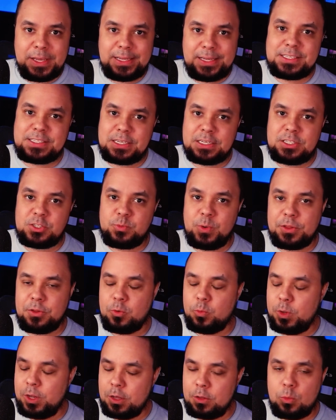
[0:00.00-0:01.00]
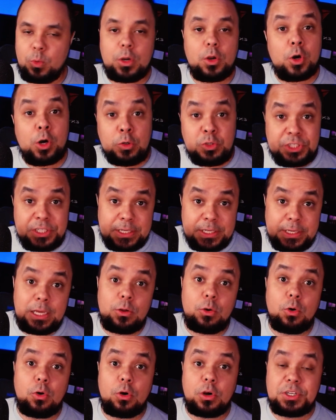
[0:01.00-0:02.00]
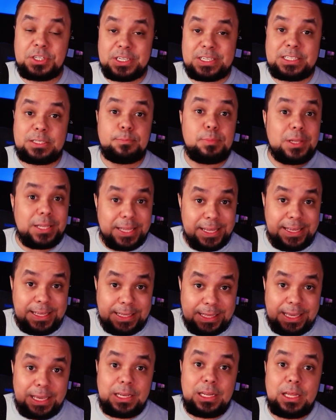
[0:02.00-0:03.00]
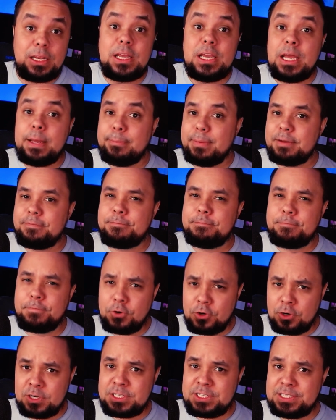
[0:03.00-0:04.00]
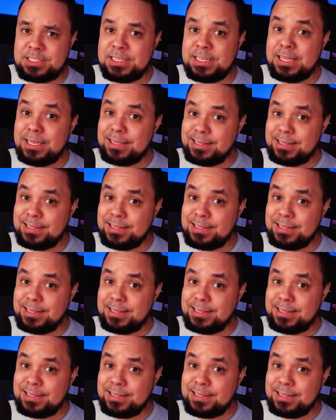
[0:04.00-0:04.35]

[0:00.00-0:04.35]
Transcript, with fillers: instance, whether we are the one hosting it or just playing in it, but first,